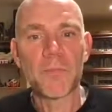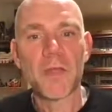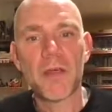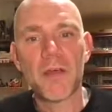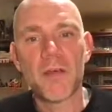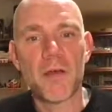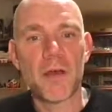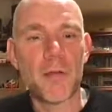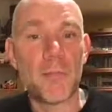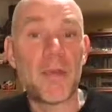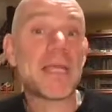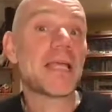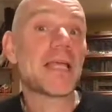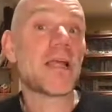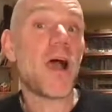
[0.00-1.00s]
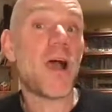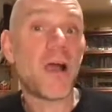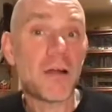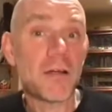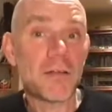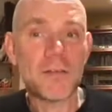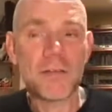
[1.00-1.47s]
Making
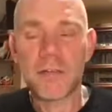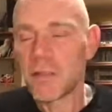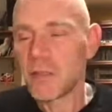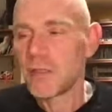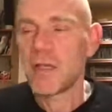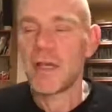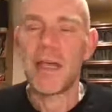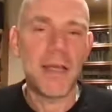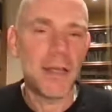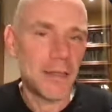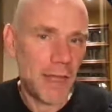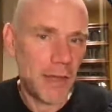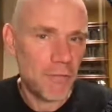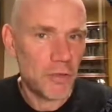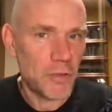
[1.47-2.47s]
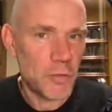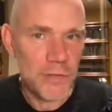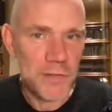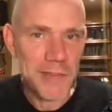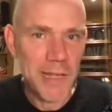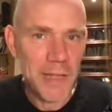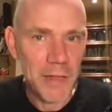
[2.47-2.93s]
art and having to
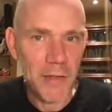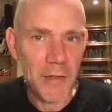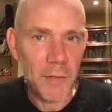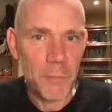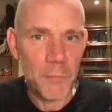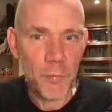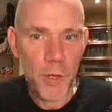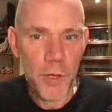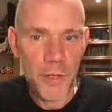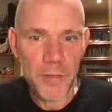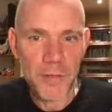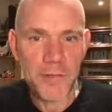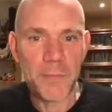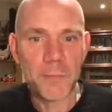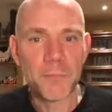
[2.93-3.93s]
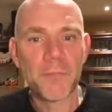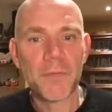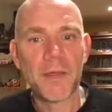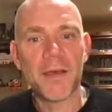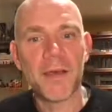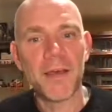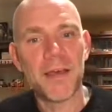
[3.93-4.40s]
sell product.
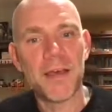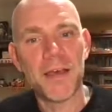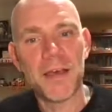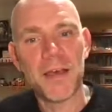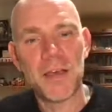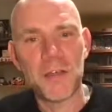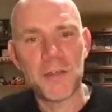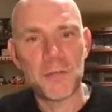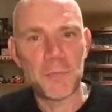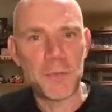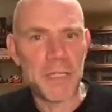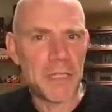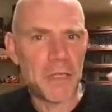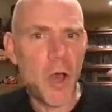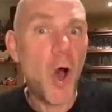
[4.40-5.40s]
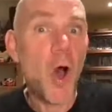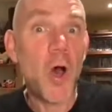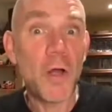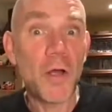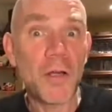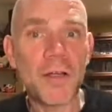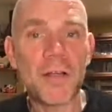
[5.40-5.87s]
Being
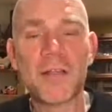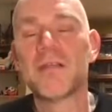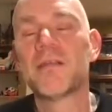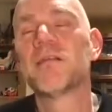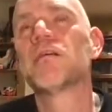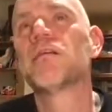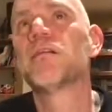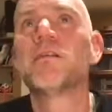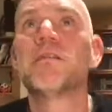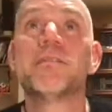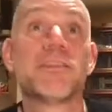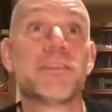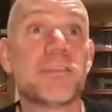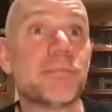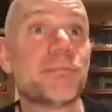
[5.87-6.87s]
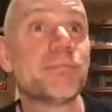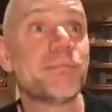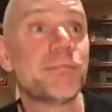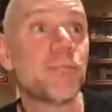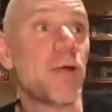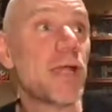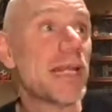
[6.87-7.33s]
on or just
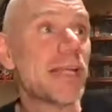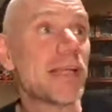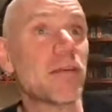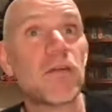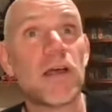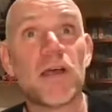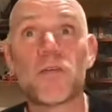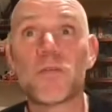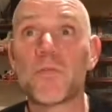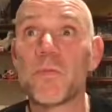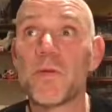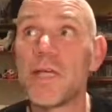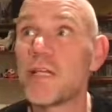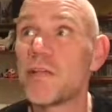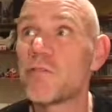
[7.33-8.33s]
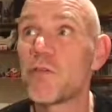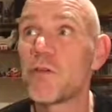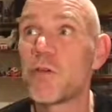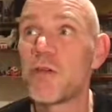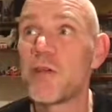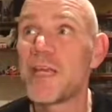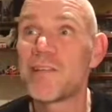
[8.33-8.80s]
waiting around, waiting for
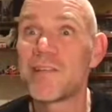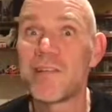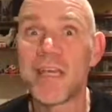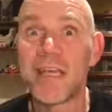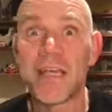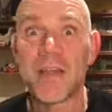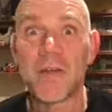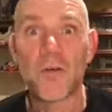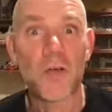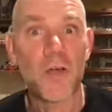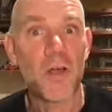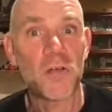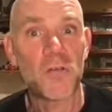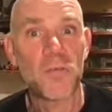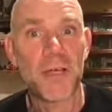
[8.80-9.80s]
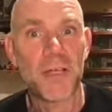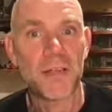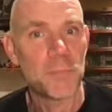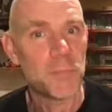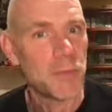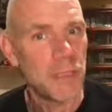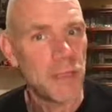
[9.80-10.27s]
your next gig or
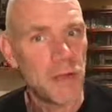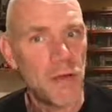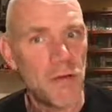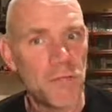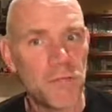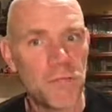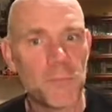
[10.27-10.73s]
contract, being off.